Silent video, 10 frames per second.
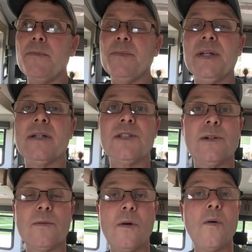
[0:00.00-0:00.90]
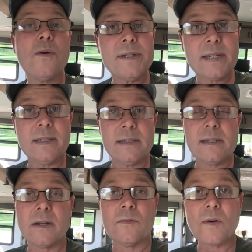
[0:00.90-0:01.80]
because there were
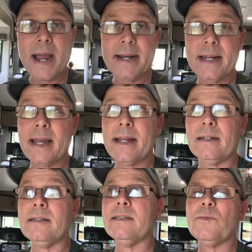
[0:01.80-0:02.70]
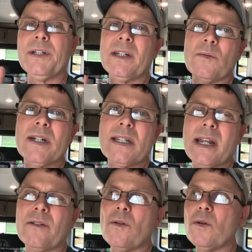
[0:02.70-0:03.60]
horses riding it, and we didn't want to
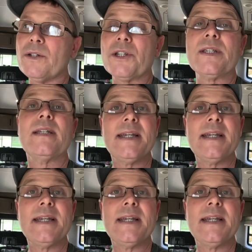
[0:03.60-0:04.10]
scare the horses.